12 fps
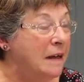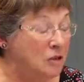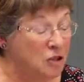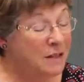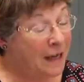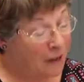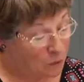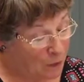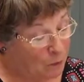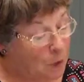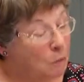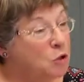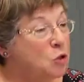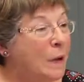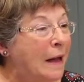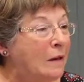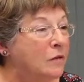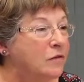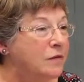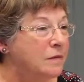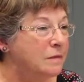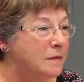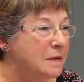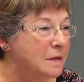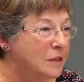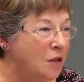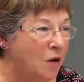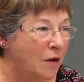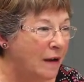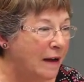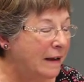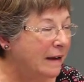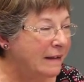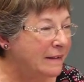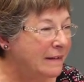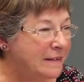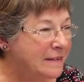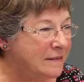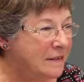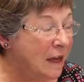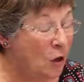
She died when Mum was 12. So I didn't.